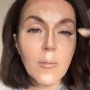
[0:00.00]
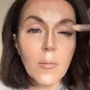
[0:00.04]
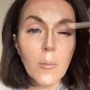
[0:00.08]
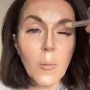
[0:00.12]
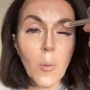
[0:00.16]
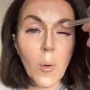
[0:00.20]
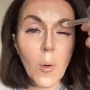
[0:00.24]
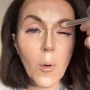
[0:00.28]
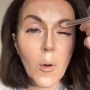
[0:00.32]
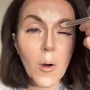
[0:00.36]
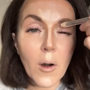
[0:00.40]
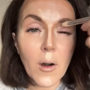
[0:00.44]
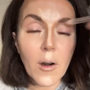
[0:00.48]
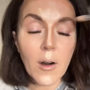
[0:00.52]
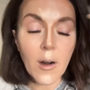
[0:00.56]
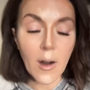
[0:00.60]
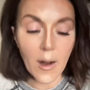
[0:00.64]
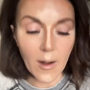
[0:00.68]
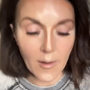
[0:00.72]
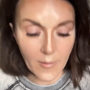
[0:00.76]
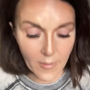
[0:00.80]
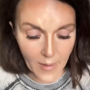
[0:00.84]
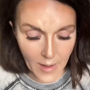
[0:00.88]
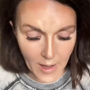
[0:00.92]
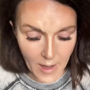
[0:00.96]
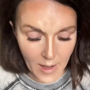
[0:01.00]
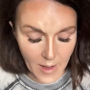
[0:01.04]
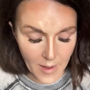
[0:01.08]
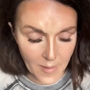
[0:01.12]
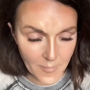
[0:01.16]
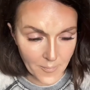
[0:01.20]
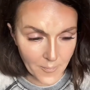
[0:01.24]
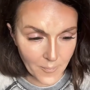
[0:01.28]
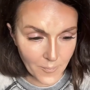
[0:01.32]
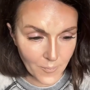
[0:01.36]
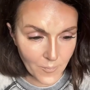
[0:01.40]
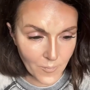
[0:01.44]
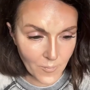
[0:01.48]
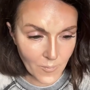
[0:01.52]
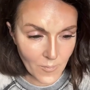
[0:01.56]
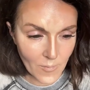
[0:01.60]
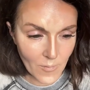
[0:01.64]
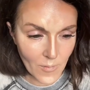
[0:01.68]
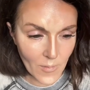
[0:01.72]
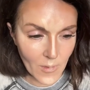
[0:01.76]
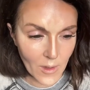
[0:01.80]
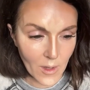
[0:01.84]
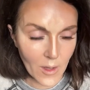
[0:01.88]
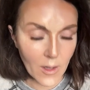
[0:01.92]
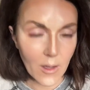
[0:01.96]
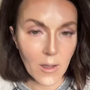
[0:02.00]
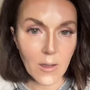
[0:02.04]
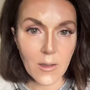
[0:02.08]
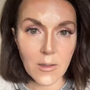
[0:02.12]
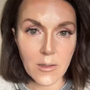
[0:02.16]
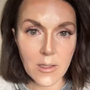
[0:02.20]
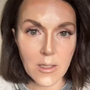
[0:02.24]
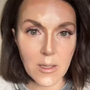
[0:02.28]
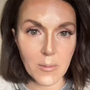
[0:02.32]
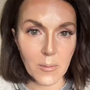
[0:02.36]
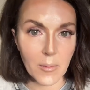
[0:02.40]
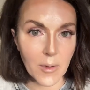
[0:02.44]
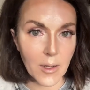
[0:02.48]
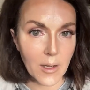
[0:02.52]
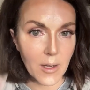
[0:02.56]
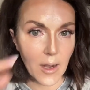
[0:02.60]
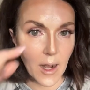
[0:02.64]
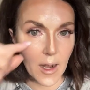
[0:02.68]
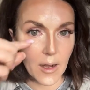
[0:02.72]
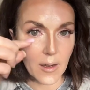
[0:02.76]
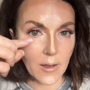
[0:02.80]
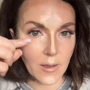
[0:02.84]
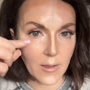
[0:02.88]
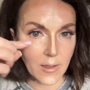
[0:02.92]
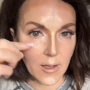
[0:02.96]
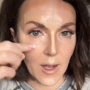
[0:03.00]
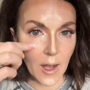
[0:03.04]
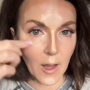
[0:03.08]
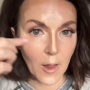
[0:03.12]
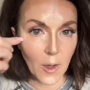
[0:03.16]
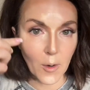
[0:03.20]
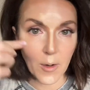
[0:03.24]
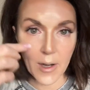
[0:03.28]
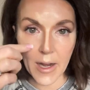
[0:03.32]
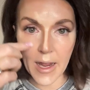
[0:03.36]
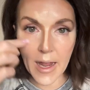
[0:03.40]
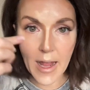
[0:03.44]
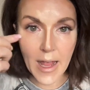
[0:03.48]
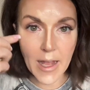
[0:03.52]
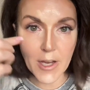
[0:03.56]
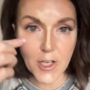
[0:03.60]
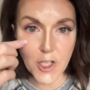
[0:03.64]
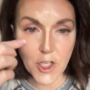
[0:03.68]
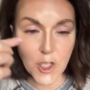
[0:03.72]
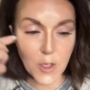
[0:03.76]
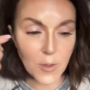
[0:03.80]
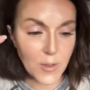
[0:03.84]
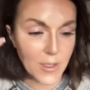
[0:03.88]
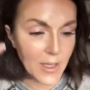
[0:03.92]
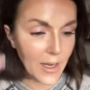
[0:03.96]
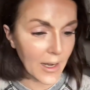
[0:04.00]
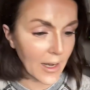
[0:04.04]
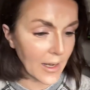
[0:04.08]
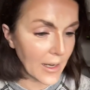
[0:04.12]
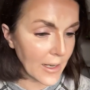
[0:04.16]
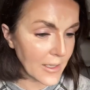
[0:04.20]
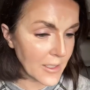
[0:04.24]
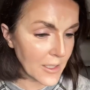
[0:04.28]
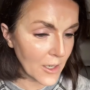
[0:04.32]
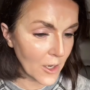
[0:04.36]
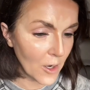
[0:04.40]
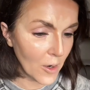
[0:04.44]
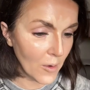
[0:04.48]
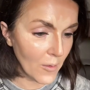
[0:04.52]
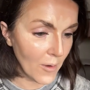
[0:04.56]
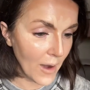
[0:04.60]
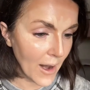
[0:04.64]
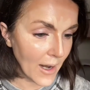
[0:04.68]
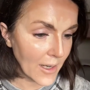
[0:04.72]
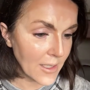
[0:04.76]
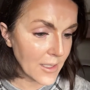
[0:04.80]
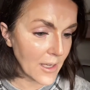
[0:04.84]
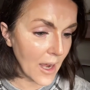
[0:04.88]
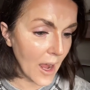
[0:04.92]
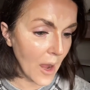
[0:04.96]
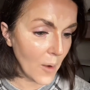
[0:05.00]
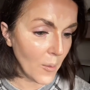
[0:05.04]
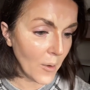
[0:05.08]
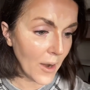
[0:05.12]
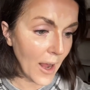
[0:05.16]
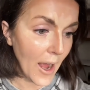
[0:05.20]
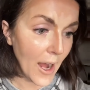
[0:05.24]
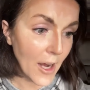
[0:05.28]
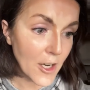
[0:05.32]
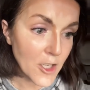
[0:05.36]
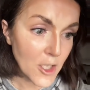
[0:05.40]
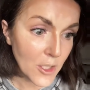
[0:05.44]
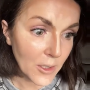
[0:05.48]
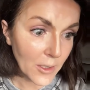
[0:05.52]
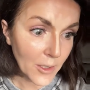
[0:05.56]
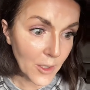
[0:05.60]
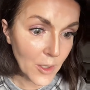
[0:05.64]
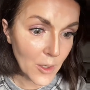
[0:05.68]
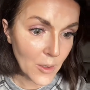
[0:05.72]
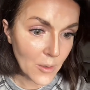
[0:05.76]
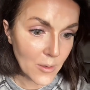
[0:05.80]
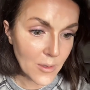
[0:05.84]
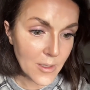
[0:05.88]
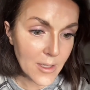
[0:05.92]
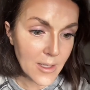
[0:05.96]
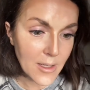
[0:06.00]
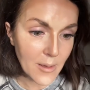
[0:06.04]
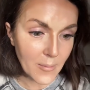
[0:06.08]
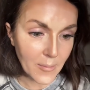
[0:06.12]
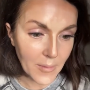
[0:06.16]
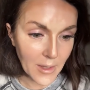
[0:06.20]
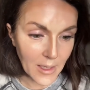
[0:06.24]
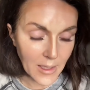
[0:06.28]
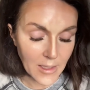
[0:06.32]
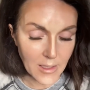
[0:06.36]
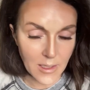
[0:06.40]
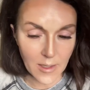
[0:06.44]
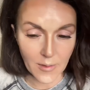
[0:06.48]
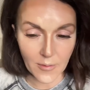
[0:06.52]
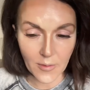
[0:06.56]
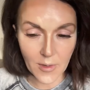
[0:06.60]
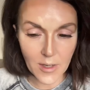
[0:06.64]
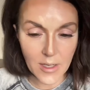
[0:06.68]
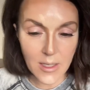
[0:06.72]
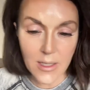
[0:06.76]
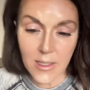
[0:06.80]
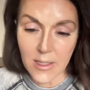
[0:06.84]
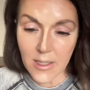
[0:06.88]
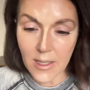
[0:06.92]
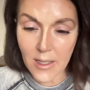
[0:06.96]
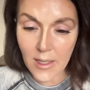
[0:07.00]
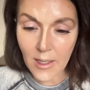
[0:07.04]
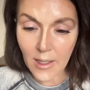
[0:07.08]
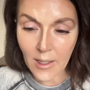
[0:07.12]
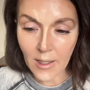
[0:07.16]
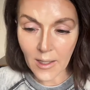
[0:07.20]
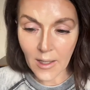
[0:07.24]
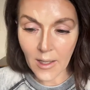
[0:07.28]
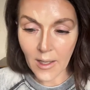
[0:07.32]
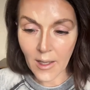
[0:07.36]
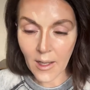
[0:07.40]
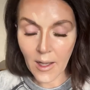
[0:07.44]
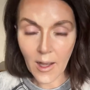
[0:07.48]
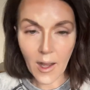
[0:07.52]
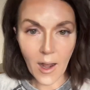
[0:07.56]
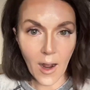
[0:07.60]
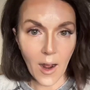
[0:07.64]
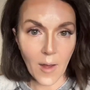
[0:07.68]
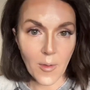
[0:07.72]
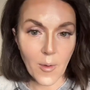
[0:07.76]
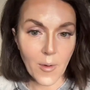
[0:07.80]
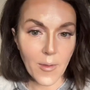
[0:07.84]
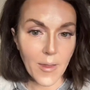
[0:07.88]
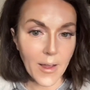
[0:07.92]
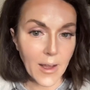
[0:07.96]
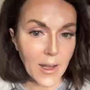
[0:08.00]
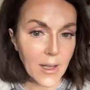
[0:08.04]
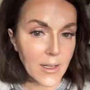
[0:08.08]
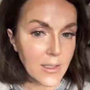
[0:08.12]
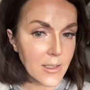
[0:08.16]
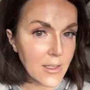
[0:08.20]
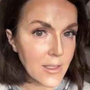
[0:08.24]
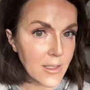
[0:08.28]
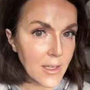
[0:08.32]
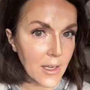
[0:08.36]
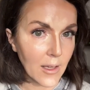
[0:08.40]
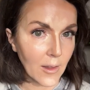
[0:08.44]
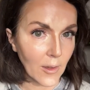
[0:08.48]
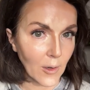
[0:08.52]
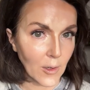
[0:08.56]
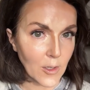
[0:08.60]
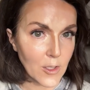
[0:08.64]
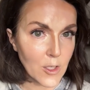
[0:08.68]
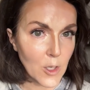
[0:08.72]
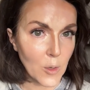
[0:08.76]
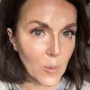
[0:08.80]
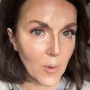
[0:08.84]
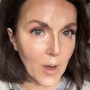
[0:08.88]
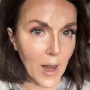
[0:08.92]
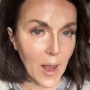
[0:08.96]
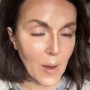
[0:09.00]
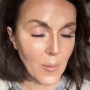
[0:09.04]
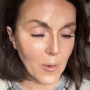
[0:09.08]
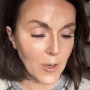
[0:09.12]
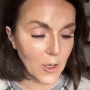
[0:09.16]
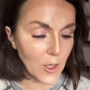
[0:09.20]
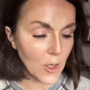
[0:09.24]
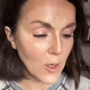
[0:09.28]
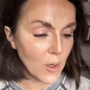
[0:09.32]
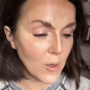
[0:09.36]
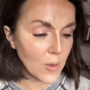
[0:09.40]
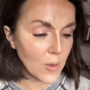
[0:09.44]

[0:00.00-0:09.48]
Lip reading: more of some color issues that I need to correct, I would actually use something different other than concealer. So what I would